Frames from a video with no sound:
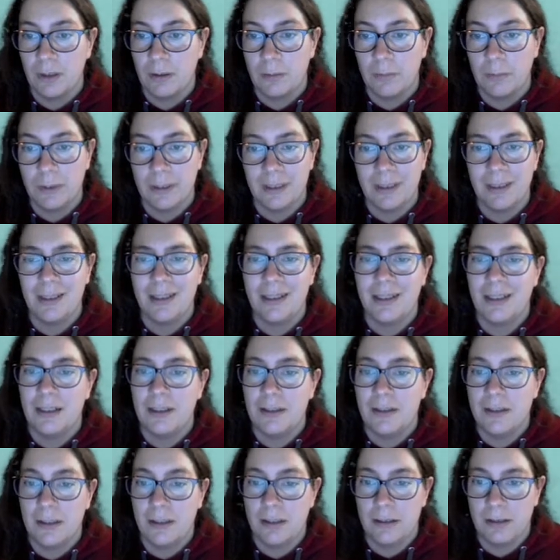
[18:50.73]
But then again, it
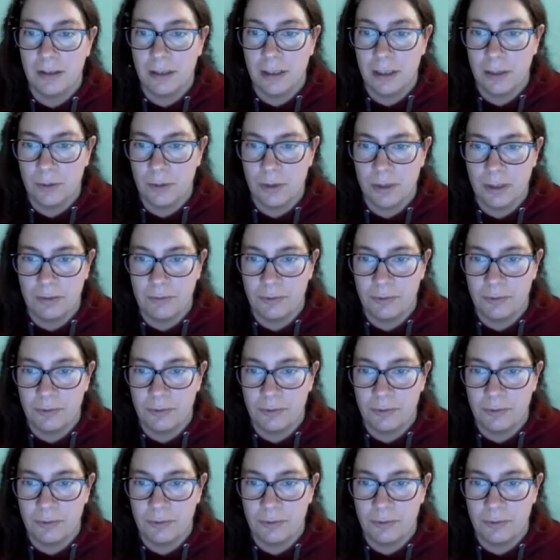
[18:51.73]
says they used it